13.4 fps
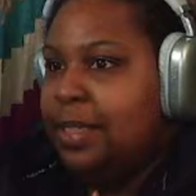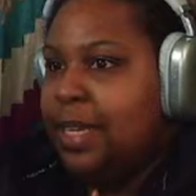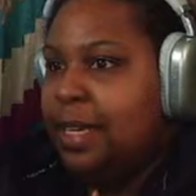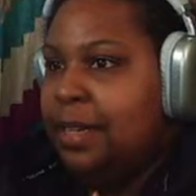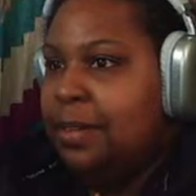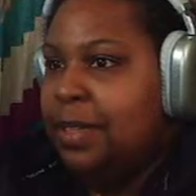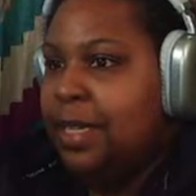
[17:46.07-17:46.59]
I
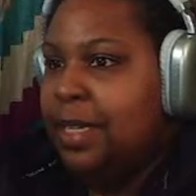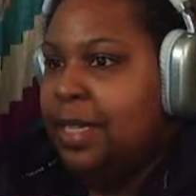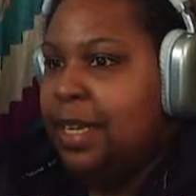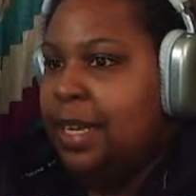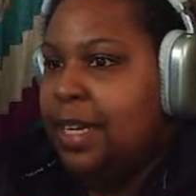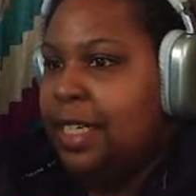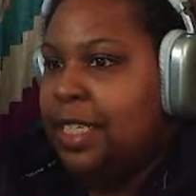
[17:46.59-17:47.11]
don't think that
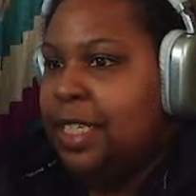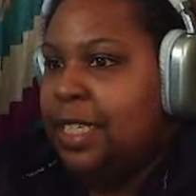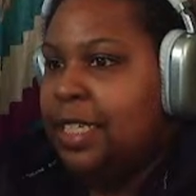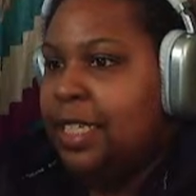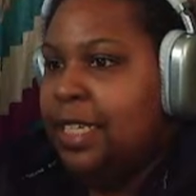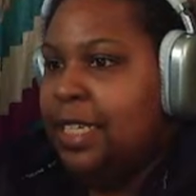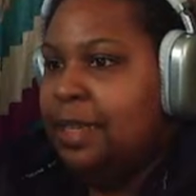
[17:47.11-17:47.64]
I actually
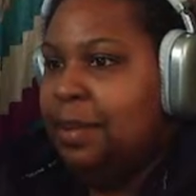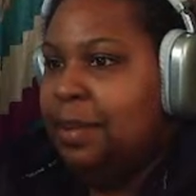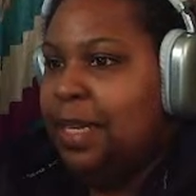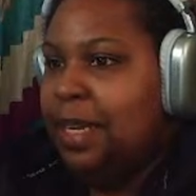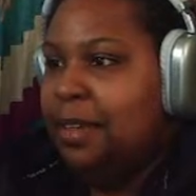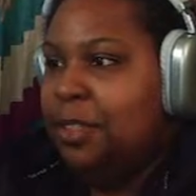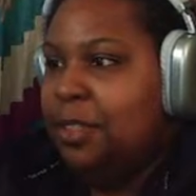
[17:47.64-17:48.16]
did because
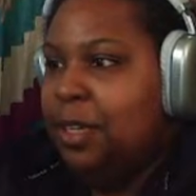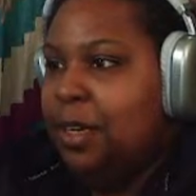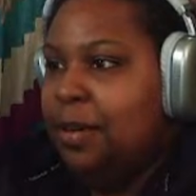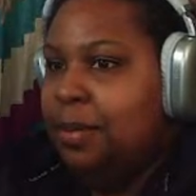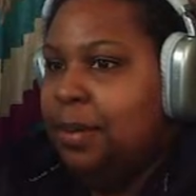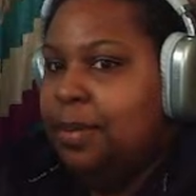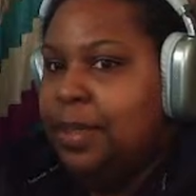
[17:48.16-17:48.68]
I was trying
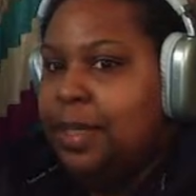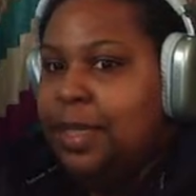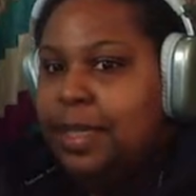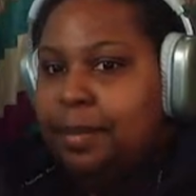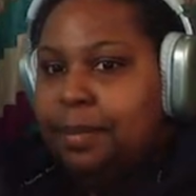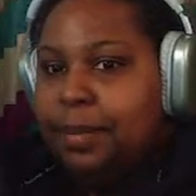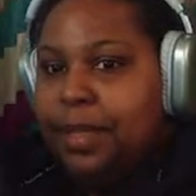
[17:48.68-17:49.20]
to work with the
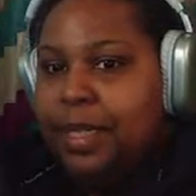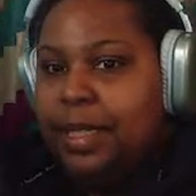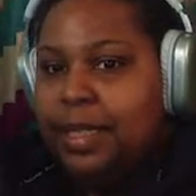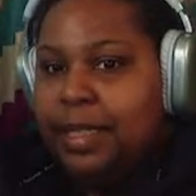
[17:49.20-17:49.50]
template.